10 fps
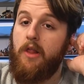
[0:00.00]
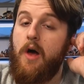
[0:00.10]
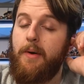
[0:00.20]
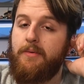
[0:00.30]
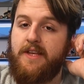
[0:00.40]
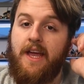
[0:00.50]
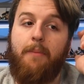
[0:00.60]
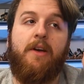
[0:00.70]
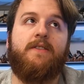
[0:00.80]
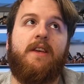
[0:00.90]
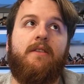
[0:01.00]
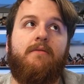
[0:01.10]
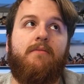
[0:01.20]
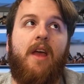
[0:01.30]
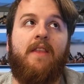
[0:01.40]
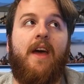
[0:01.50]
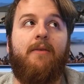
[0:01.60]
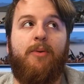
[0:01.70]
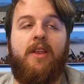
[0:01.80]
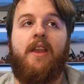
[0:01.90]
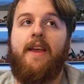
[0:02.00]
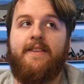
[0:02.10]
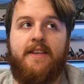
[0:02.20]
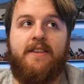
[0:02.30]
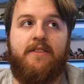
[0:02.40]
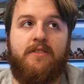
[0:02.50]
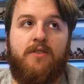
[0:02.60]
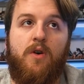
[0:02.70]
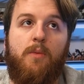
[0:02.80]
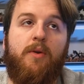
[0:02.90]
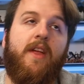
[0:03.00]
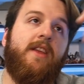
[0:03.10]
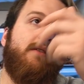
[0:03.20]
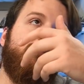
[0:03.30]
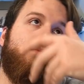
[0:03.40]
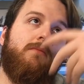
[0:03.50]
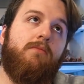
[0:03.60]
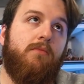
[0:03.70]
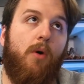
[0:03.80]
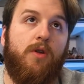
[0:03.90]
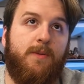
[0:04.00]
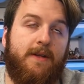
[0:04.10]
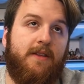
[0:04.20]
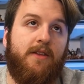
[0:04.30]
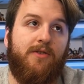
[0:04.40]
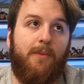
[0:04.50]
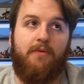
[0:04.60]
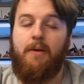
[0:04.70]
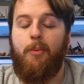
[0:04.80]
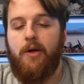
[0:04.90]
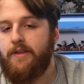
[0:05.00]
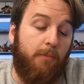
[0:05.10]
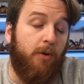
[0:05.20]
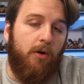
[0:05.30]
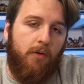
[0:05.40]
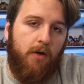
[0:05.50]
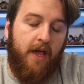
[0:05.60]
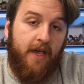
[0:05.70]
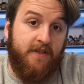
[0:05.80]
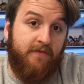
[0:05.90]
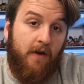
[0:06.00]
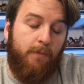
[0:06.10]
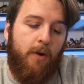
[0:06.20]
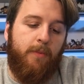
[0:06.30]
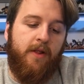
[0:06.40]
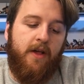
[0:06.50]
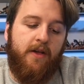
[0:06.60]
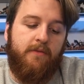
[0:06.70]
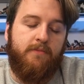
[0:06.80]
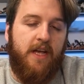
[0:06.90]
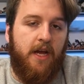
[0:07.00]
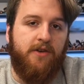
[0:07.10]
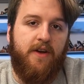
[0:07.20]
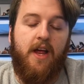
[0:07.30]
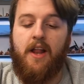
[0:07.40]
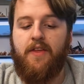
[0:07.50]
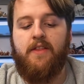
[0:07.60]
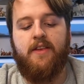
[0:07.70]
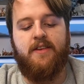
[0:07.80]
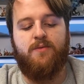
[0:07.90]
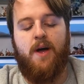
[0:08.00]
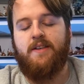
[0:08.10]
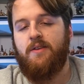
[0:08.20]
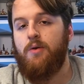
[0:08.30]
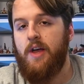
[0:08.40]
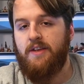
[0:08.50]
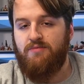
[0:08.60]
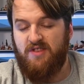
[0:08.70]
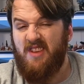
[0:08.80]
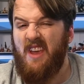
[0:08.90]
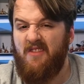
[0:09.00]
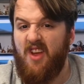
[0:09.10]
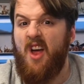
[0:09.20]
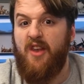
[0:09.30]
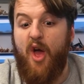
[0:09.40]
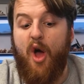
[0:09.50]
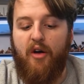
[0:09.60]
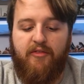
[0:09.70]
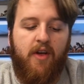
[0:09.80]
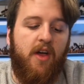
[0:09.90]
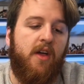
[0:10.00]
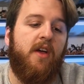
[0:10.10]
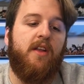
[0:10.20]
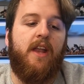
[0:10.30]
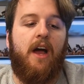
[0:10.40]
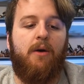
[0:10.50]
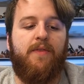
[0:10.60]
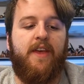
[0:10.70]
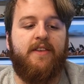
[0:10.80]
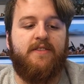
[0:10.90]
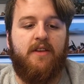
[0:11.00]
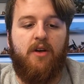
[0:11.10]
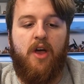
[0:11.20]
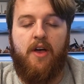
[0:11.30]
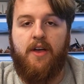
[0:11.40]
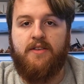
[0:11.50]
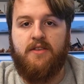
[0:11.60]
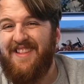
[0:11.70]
a lot of people take it because in their opinion, it is easy to score, but then you automatically drop 3 points. But it is a very popular secondary, and I think this is why it's received a nerf. Now, this hurts